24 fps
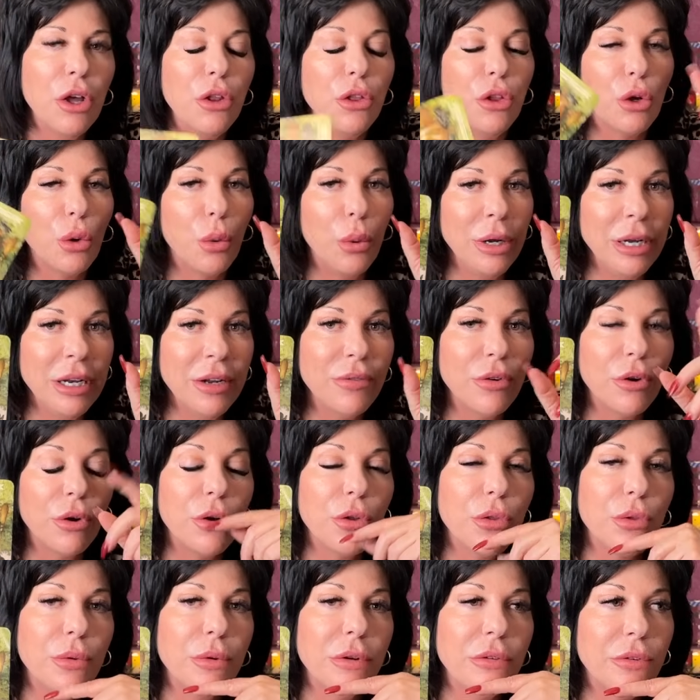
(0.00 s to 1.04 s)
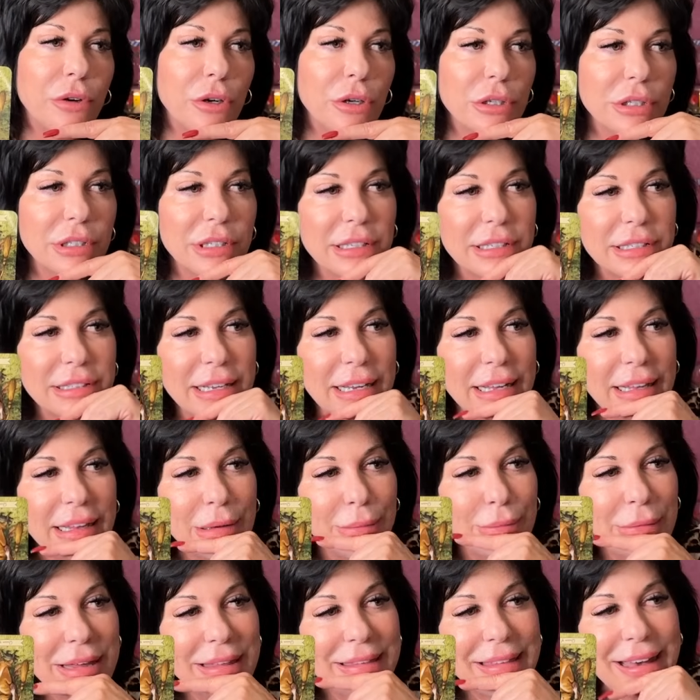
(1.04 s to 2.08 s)
The Queen of Earth in reverse is
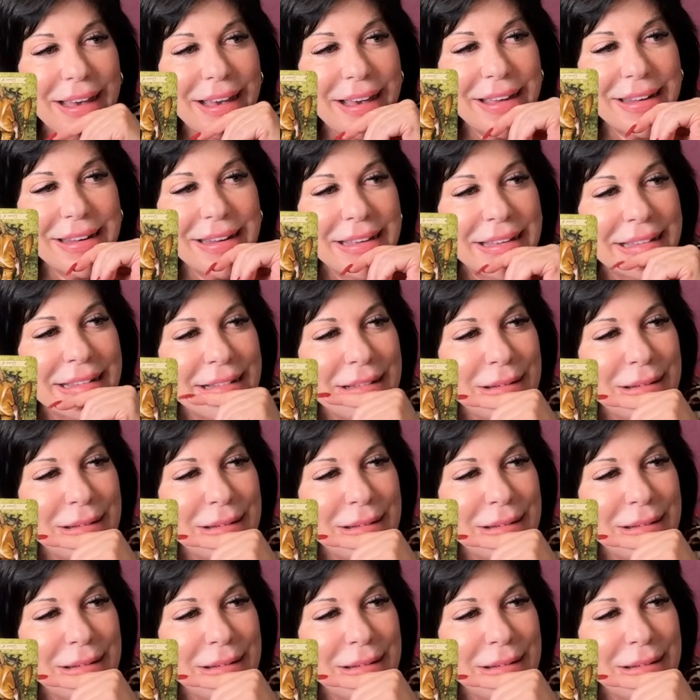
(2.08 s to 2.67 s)
telling me that